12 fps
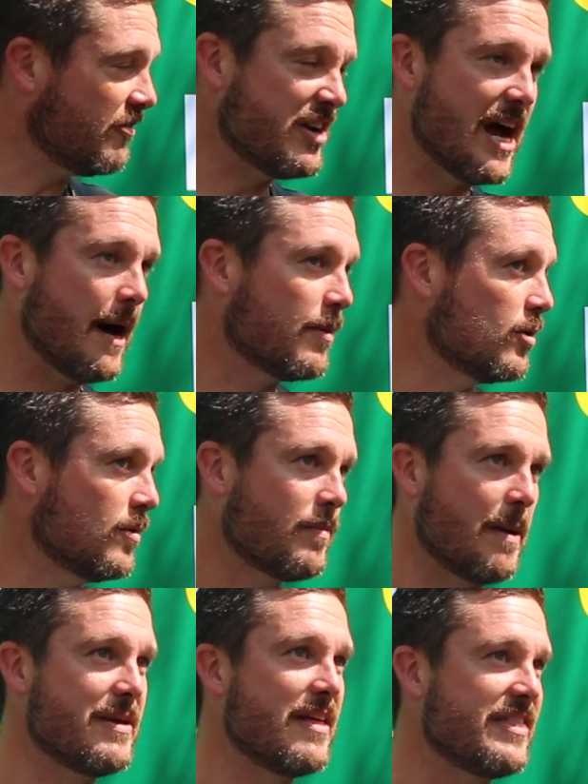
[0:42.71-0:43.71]
Phenomenal.
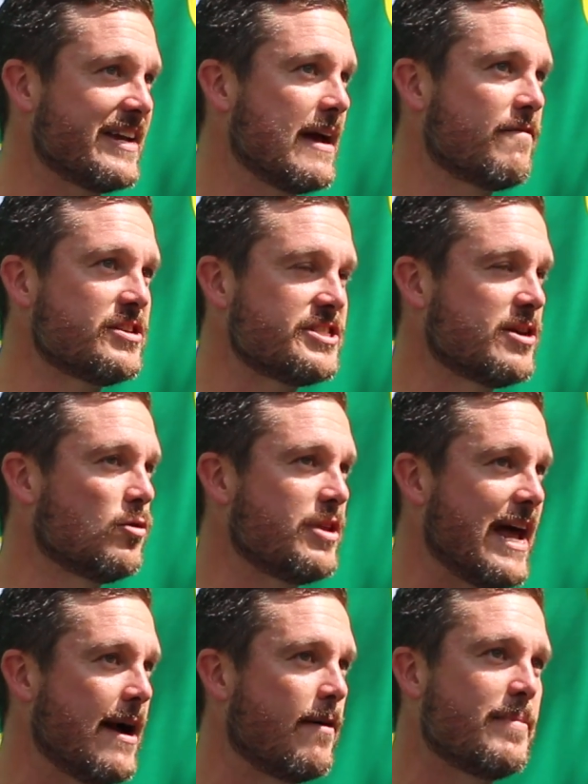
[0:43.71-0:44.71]
I mean, I think every single
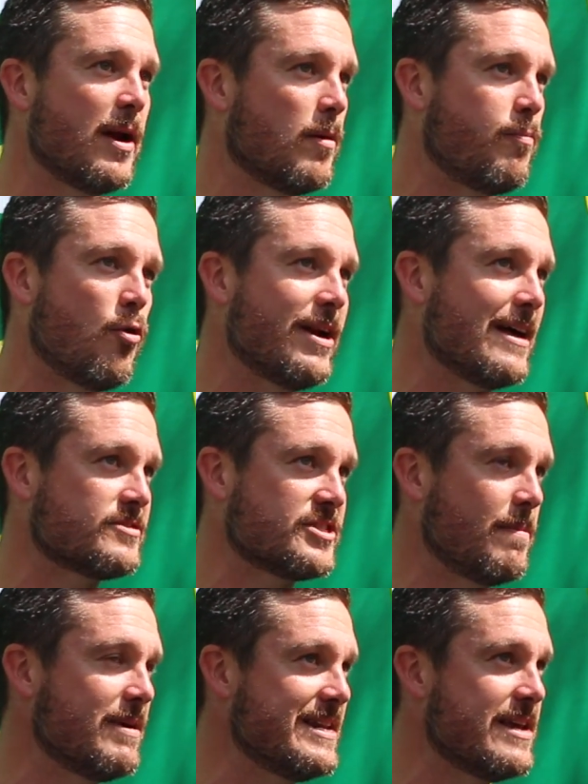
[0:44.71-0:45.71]
day I've been able to point out
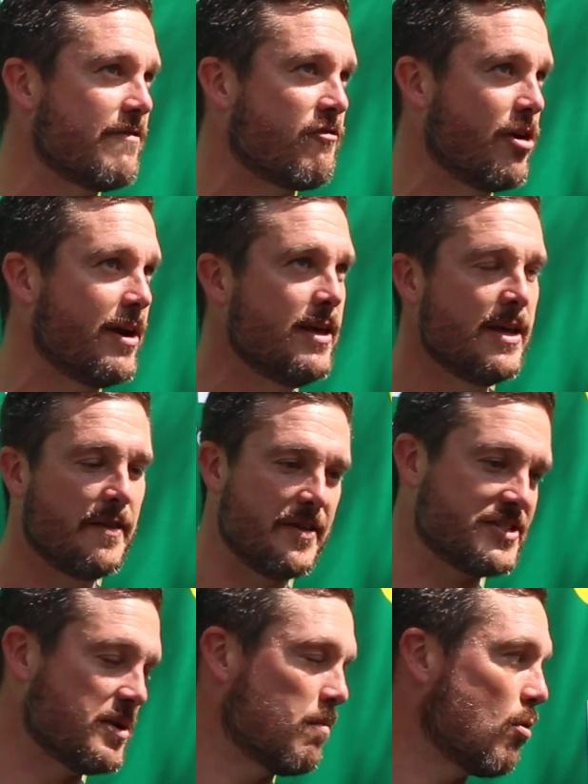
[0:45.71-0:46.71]
somebody different
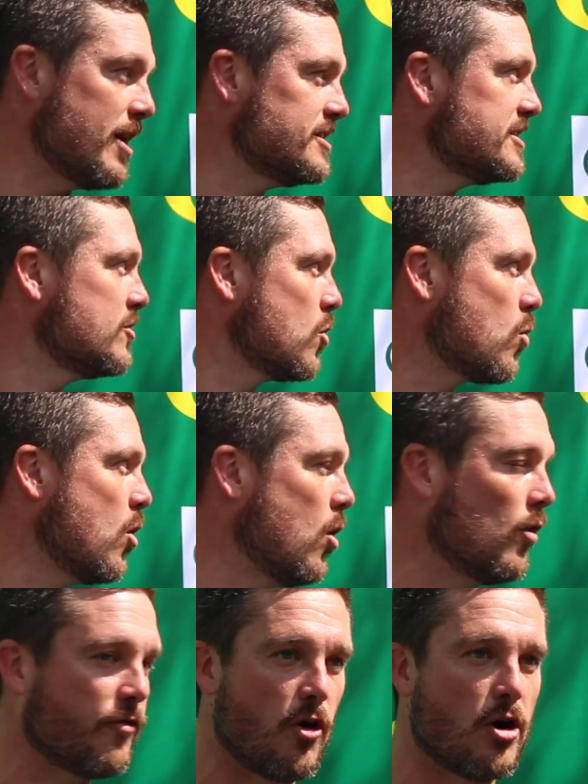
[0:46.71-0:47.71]
that's embracing their
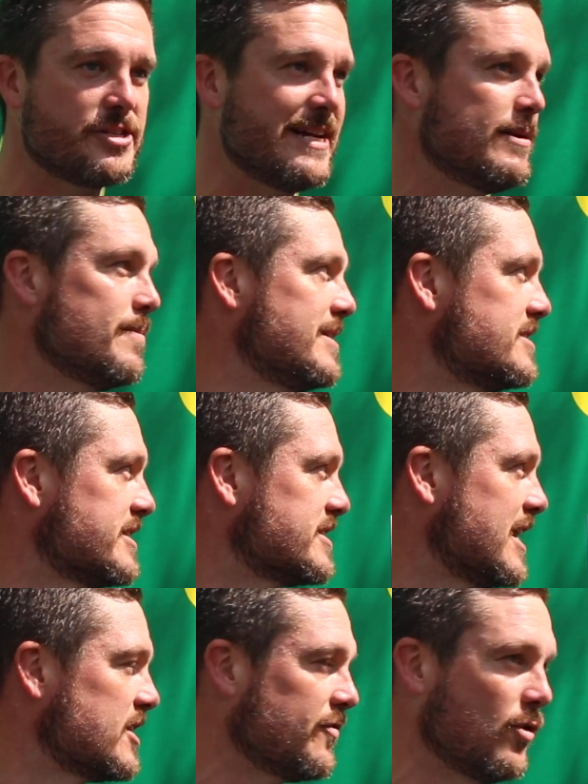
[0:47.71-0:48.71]
role for our team to be
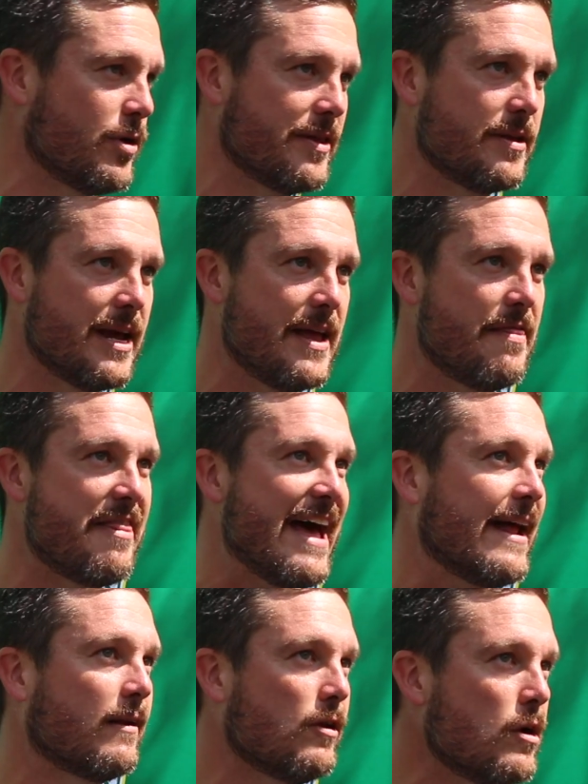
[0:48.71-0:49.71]
successful, and, and
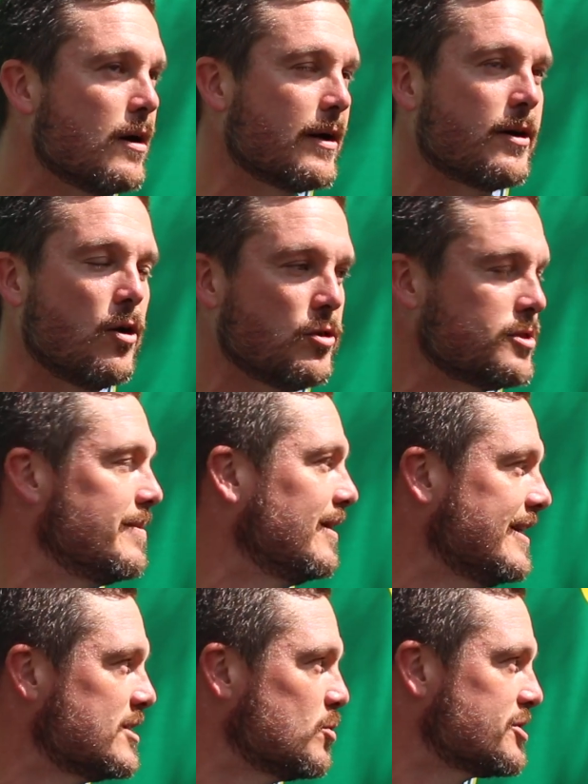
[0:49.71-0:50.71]
that look
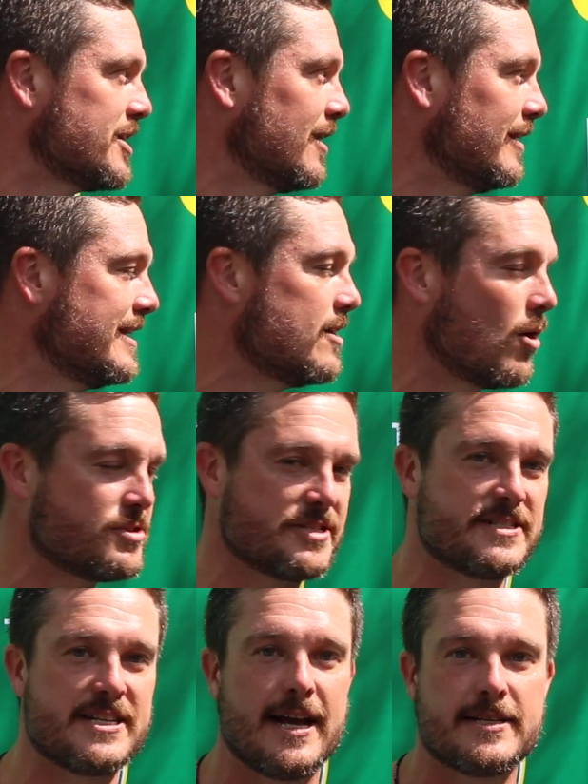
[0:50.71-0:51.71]
ultimately is what's going to lead to our
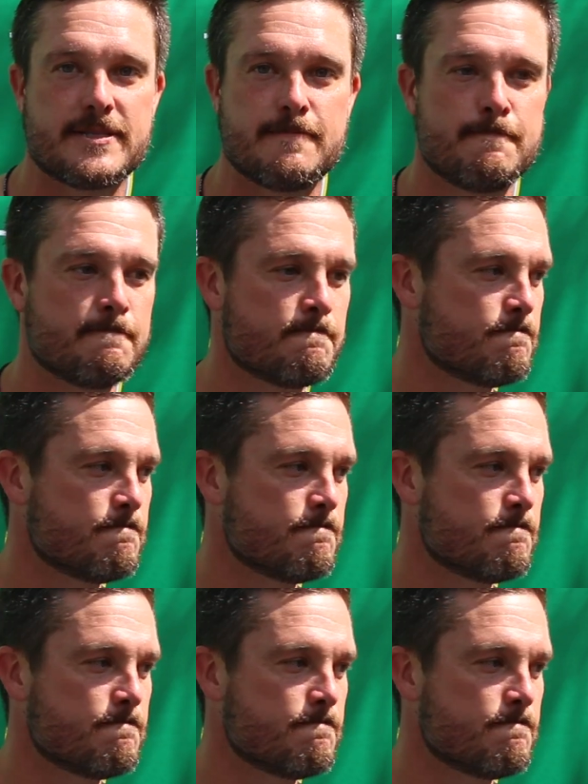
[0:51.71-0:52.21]
success. Who was